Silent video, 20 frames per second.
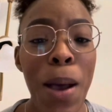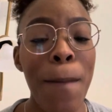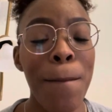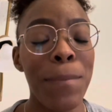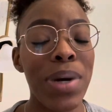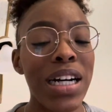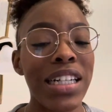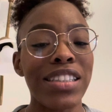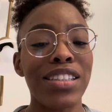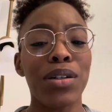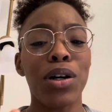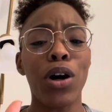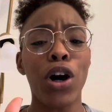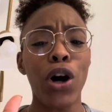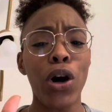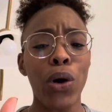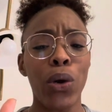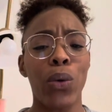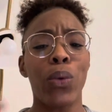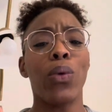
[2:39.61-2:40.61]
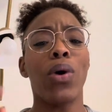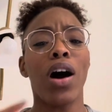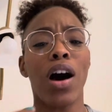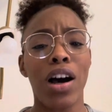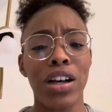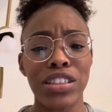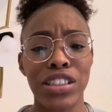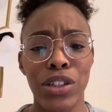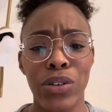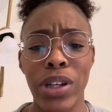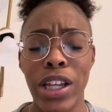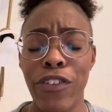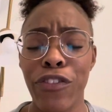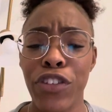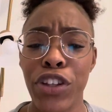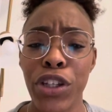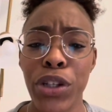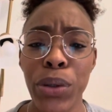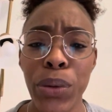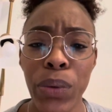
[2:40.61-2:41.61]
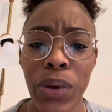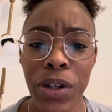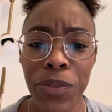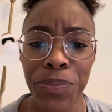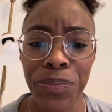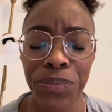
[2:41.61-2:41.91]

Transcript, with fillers: But, oh, also, if you